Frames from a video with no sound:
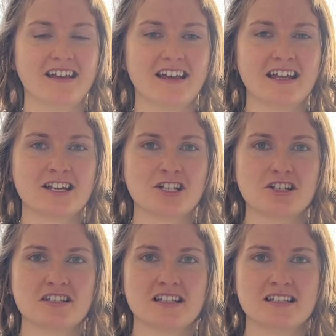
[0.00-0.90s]
And it's
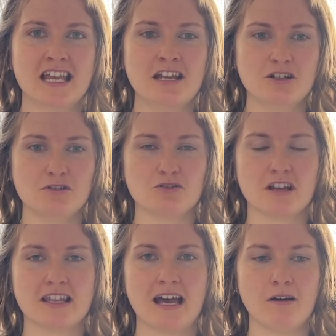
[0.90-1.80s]
just insane. You drink
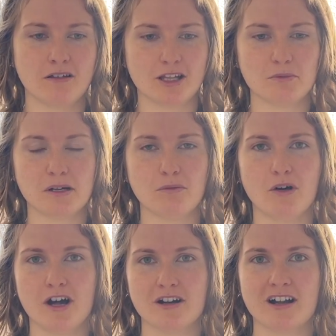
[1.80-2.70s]
that a little bit of
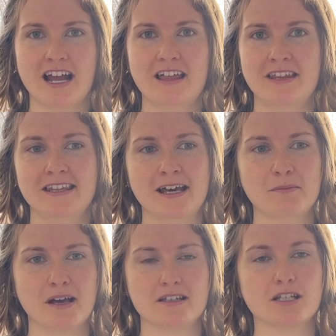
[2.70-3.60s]
water and then that
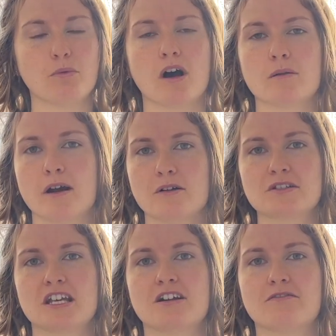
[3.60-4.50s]
plastic water bottle is
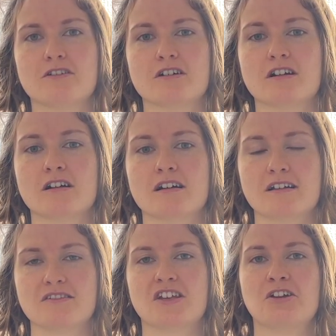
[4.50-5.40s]
here for
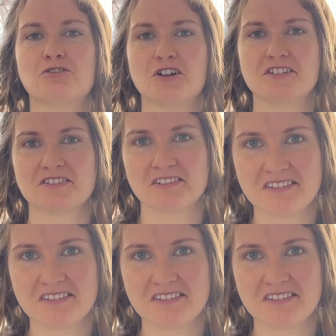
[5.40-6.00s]
centuries.